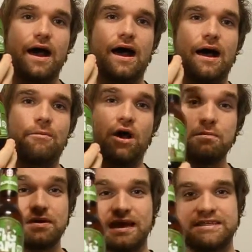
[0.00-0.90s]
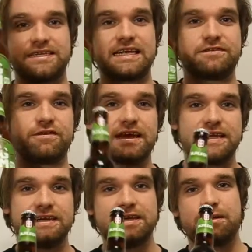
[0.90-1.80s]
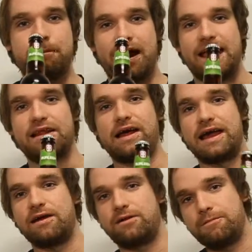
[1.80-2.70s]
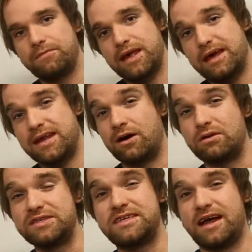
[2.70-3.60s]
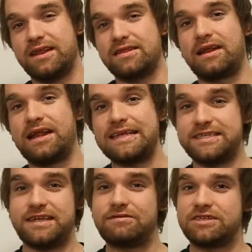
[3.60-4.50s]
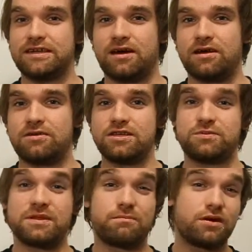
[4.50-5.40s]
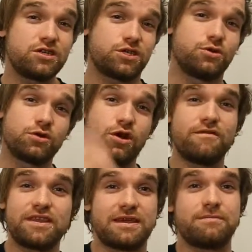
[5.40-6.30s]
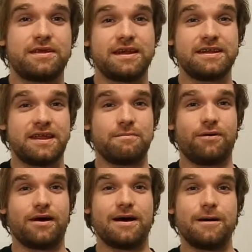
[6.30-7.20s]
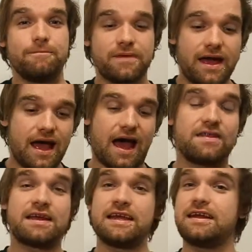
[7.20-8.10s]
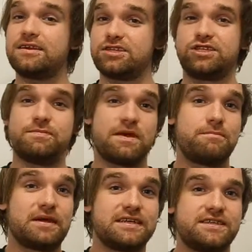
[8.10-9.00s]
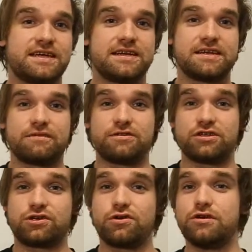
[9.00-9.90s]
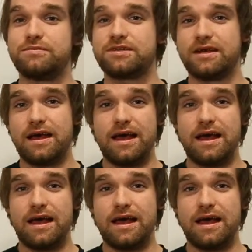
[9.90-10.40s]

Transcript: IPA stands for Indian Pale Ale. Now, it all started in the late 1700s when the British took over the Indian Empire and they needed to ship their beers to India for the troops.